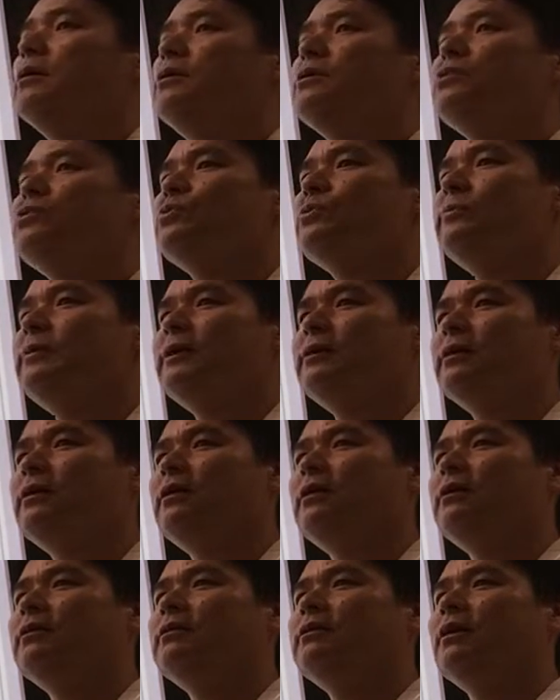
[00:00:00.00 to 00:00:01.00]
This would be
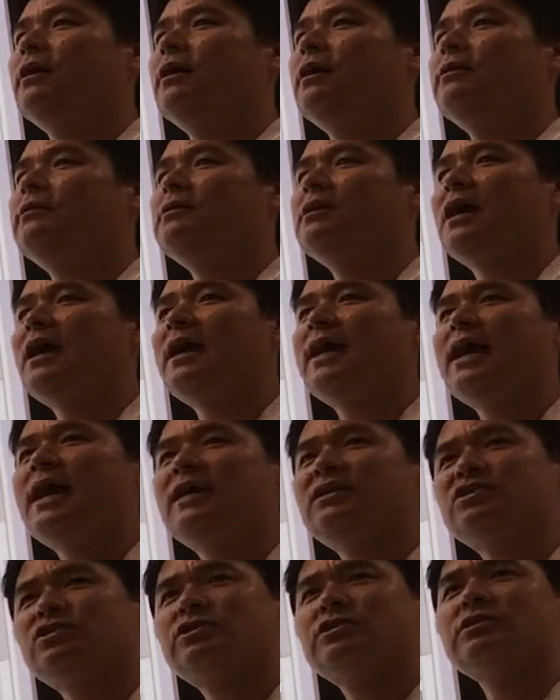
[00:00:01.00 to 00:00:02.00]
called uh,
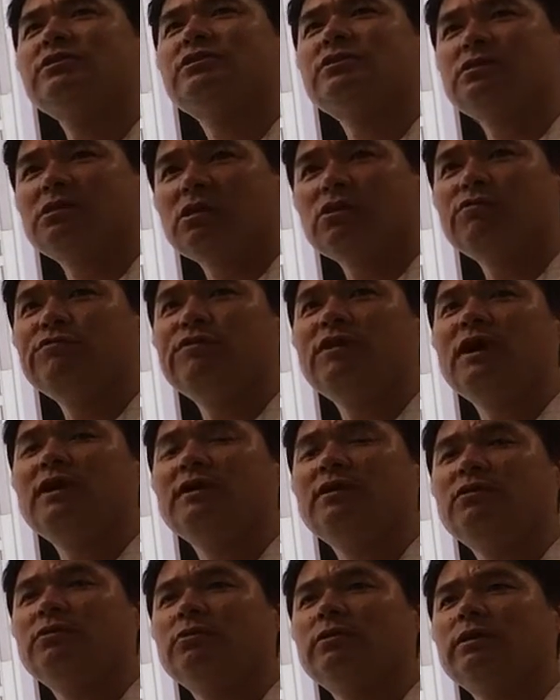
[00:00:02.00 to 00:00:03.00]
dihydrogen
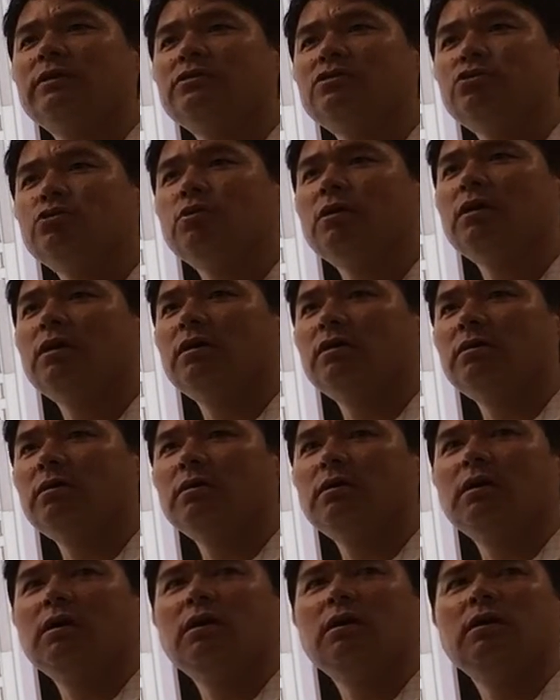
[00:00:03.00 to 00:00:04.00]
sulfide according to our
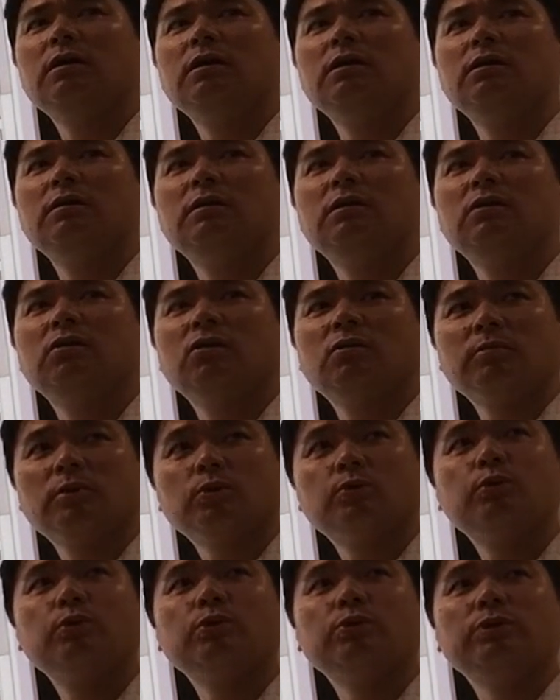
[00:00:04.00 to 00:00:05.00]
uh,
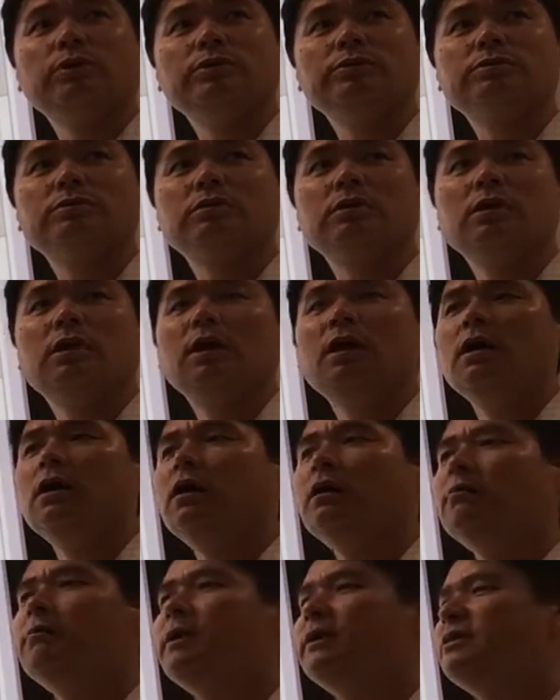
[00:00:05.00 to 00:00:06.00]
normal rules.
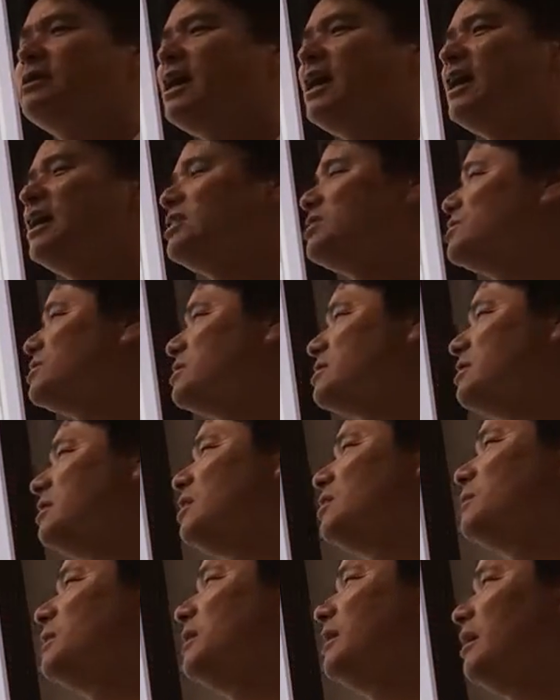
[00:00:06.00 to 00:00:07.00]
But dihydrogen,
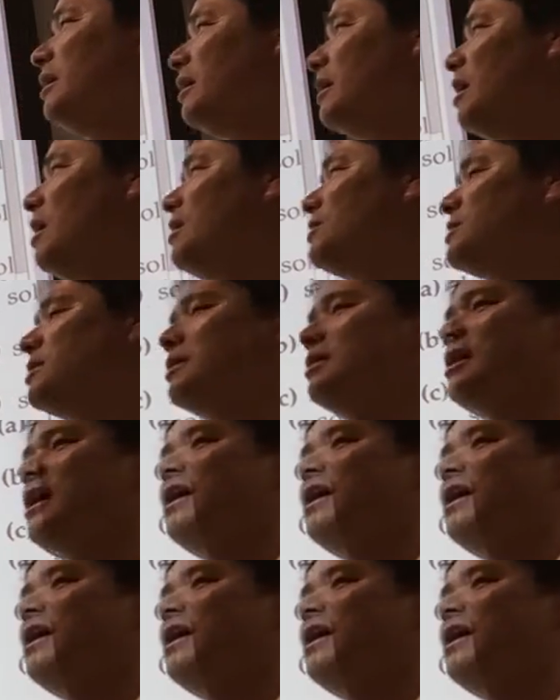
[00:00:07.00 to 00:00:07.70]
nobody calls it